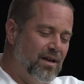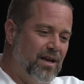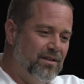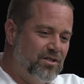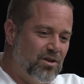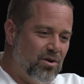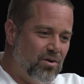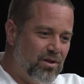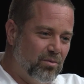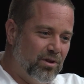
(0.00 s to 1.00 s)
And
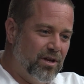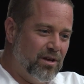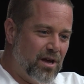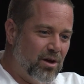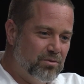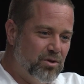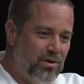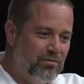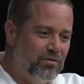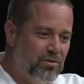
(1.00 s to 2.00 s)
so it really helps
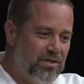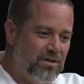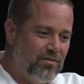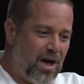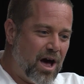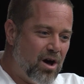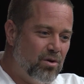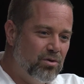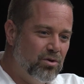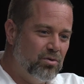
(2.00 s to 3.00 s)
you influence of
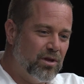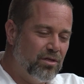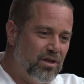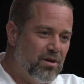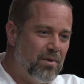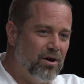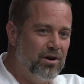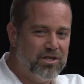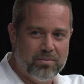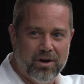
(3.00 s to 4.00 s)
how you can think about
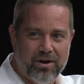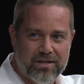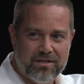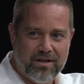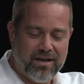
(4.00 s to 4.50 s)
an experience.